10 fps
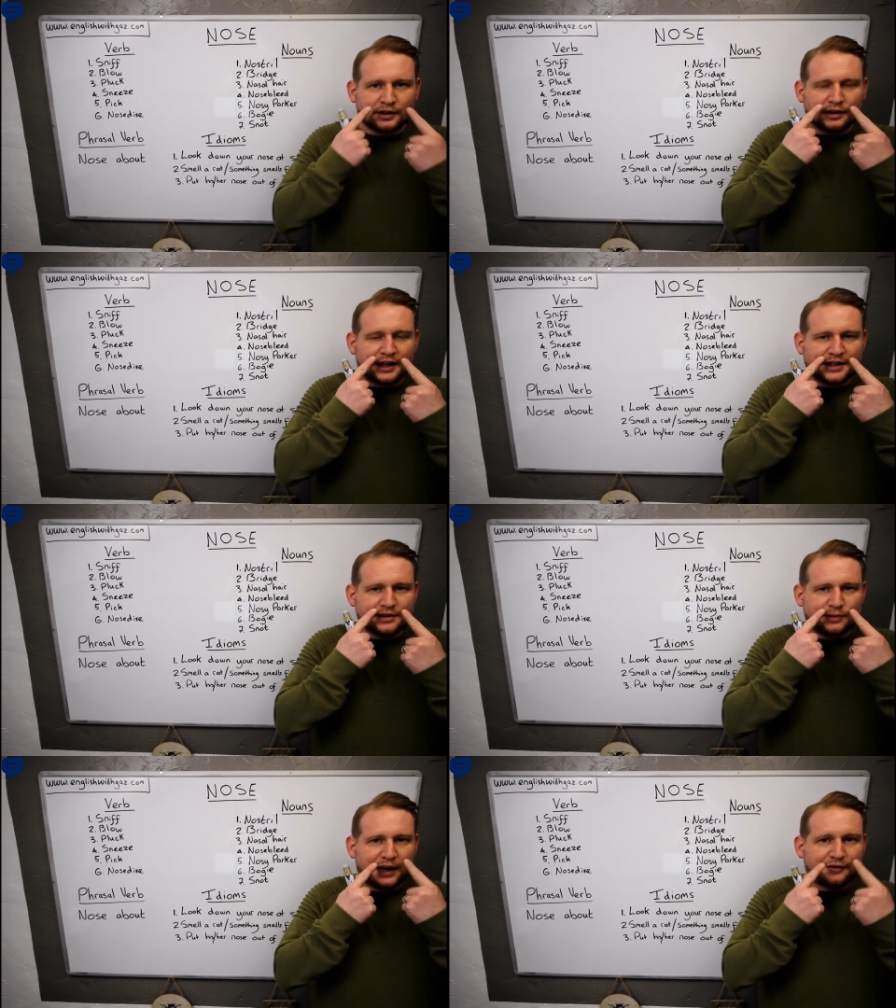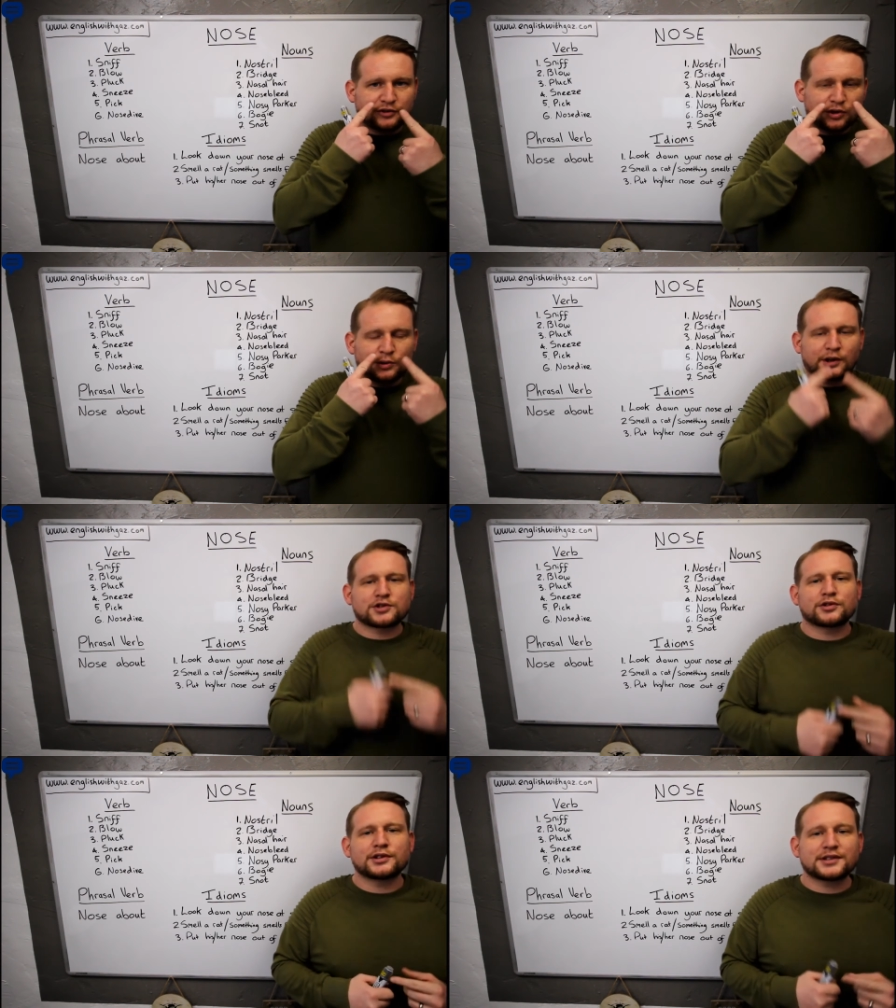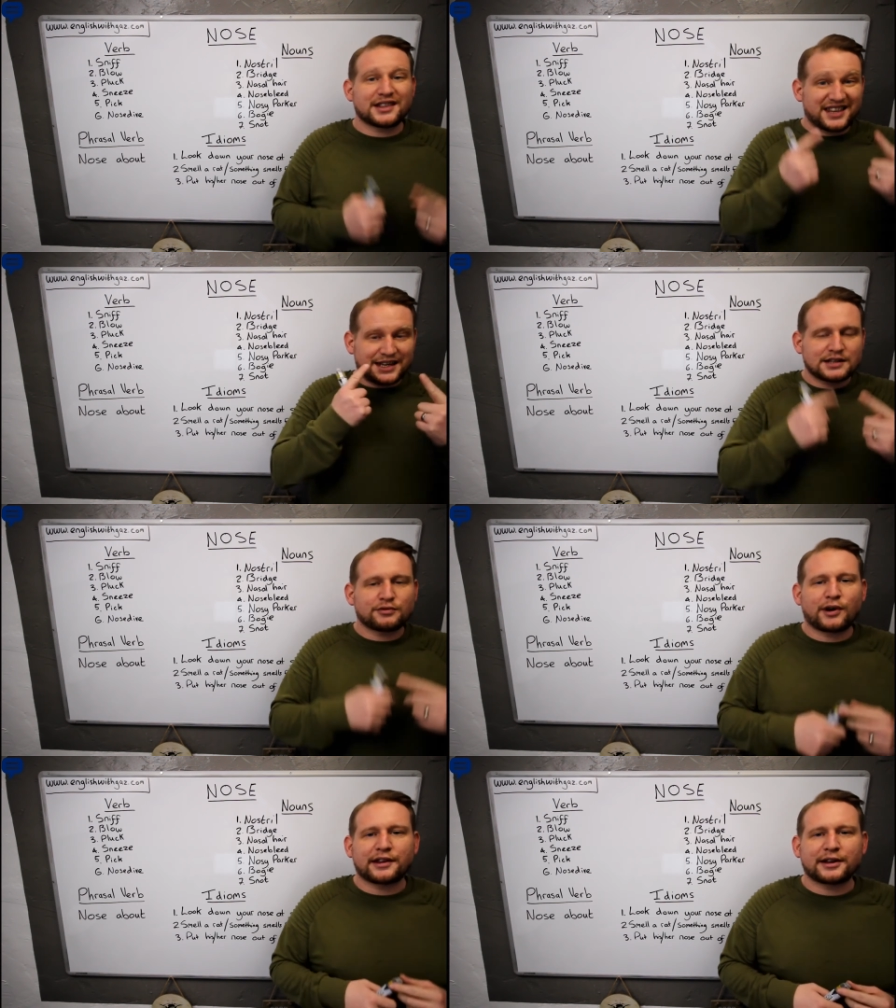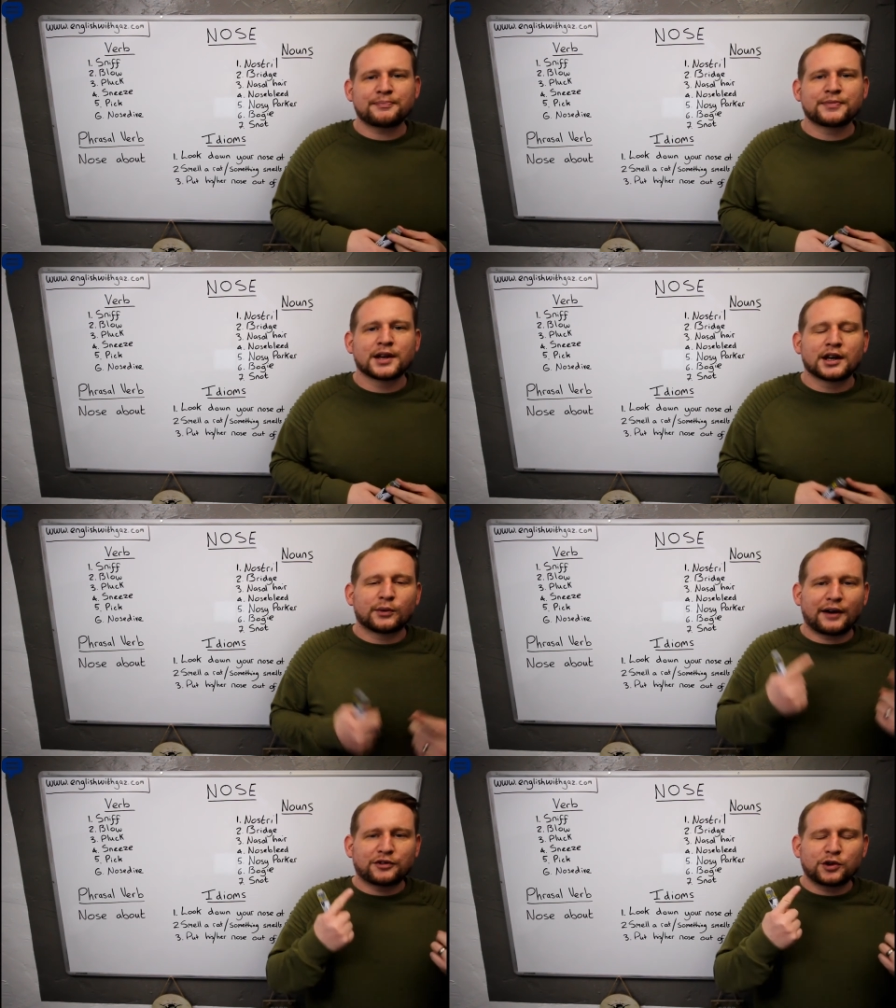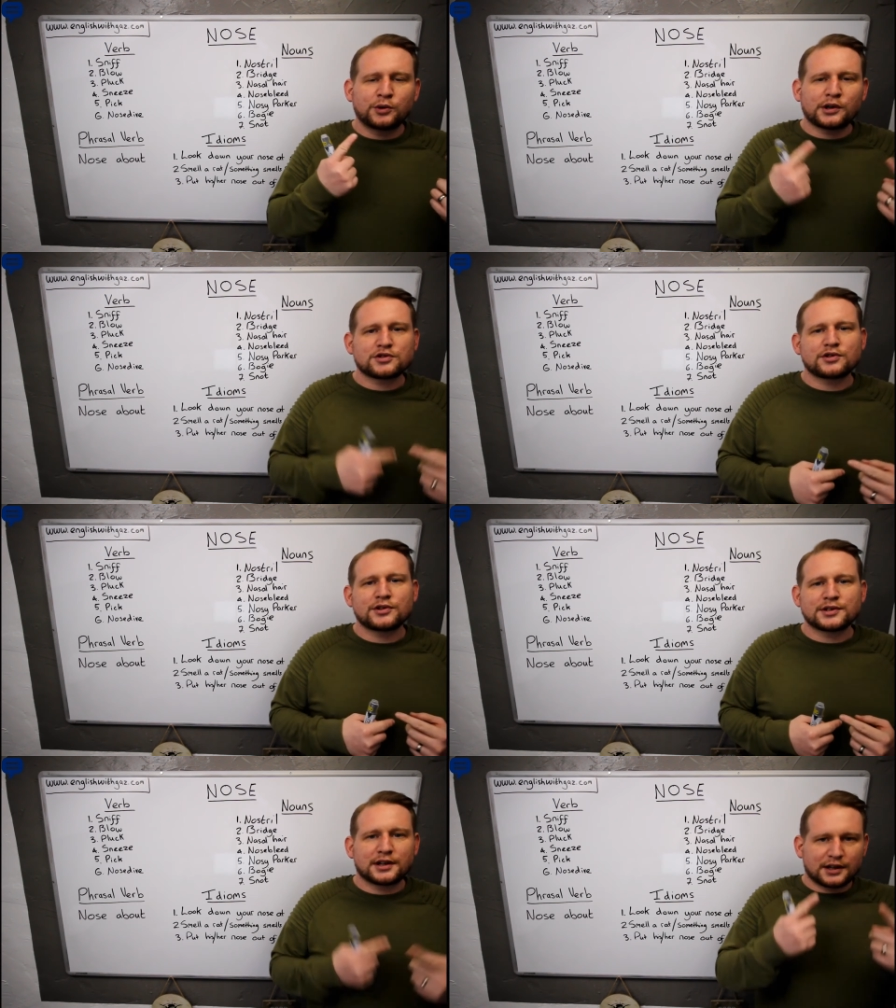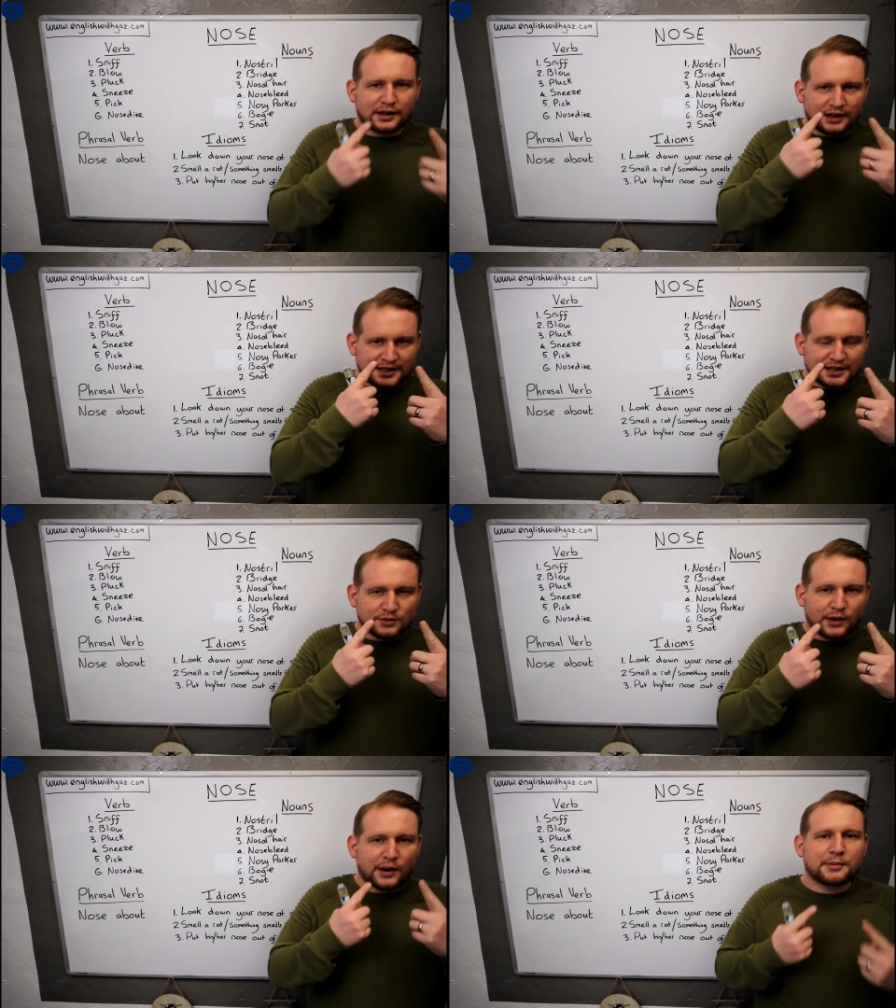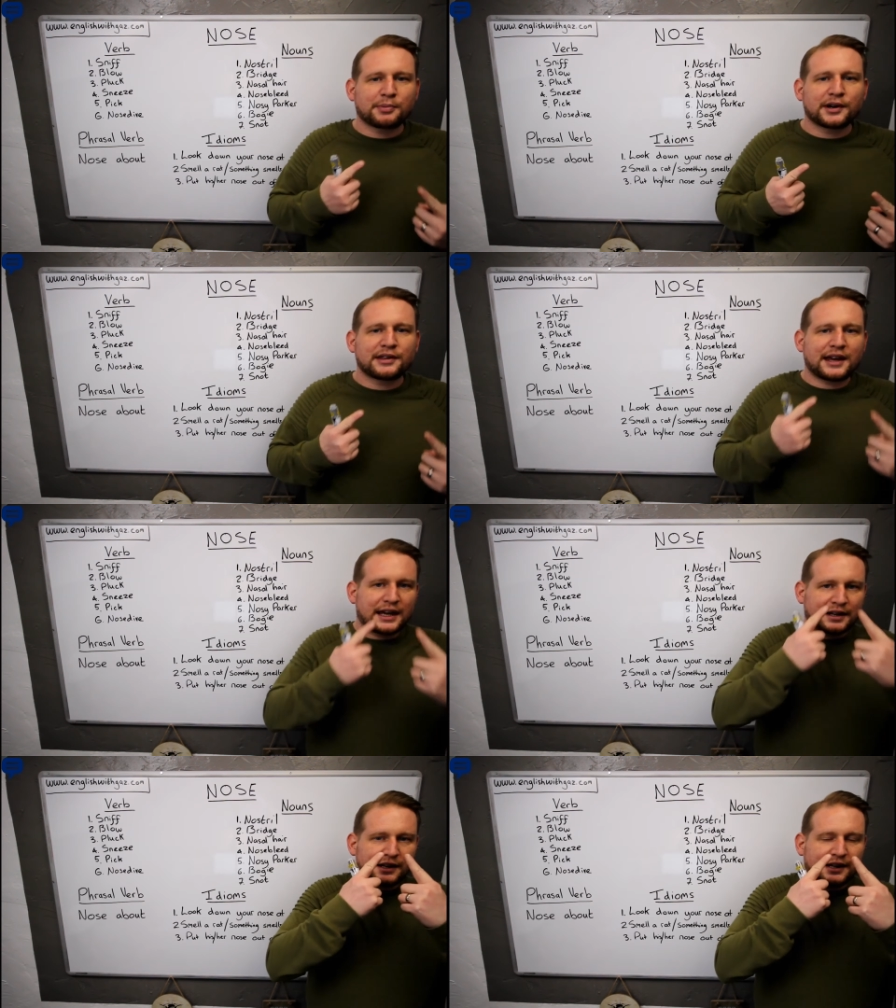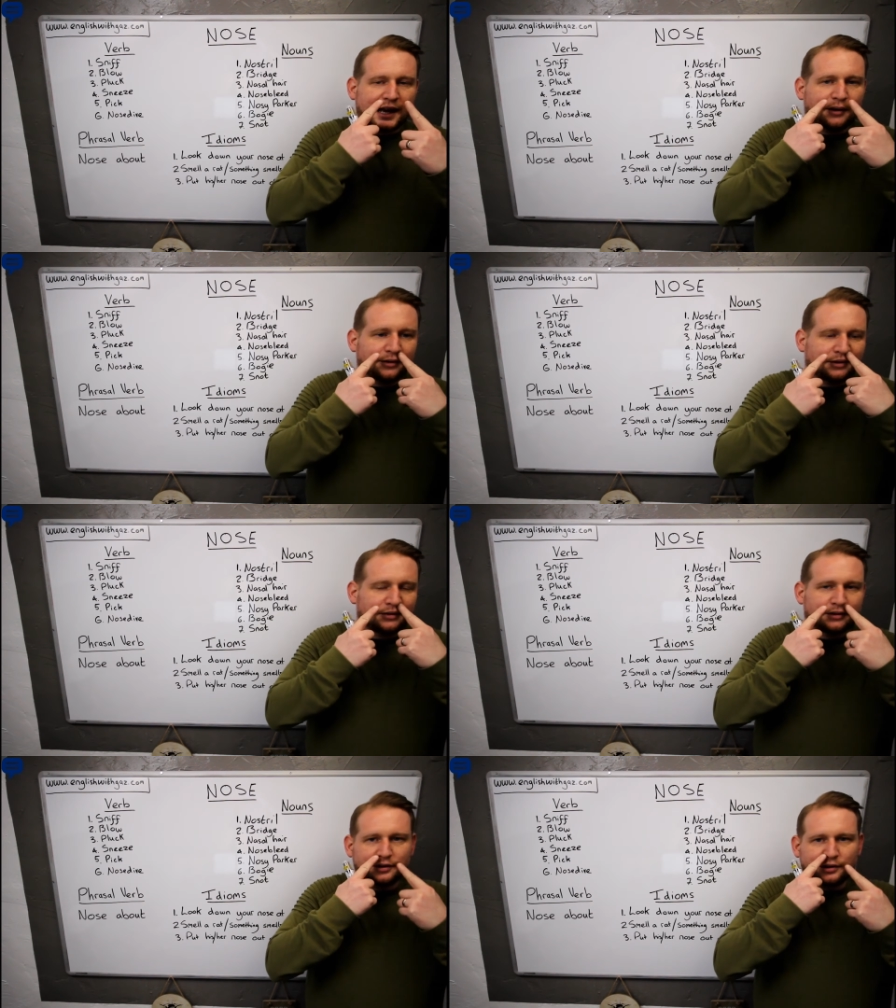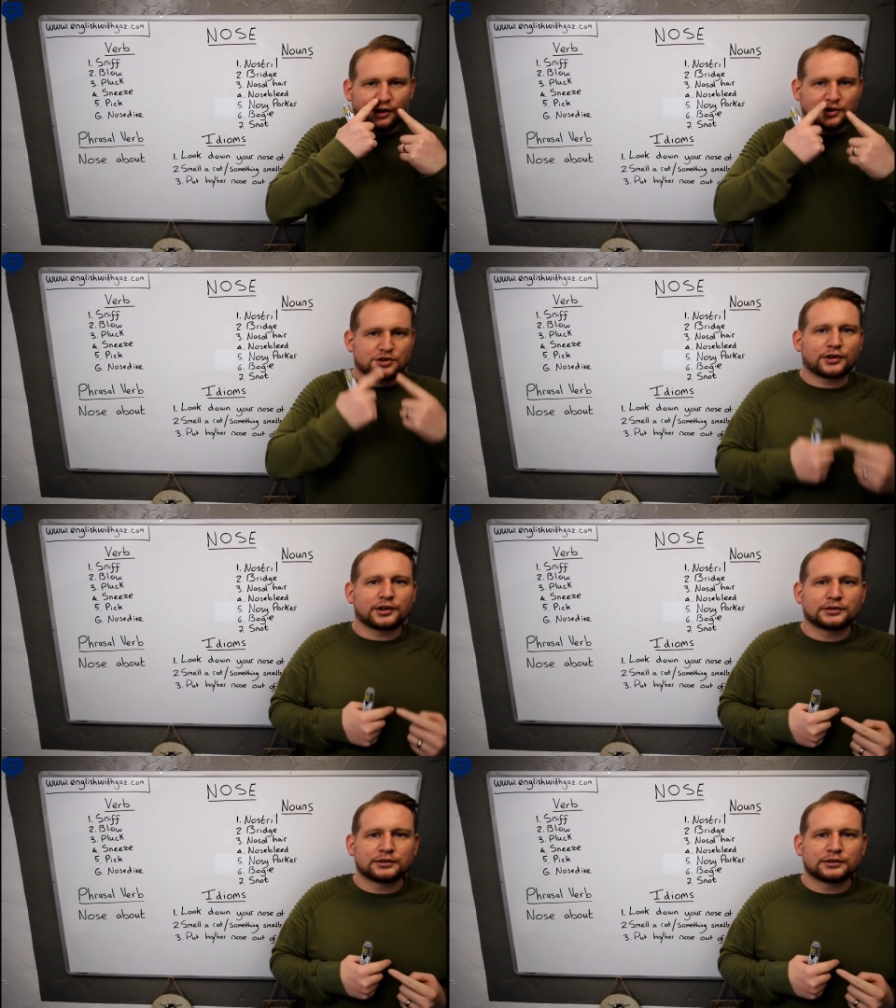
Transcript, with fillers: This, we have two nostrils, these rather. We have two nostrils. This is where we breathe in and out, nostril.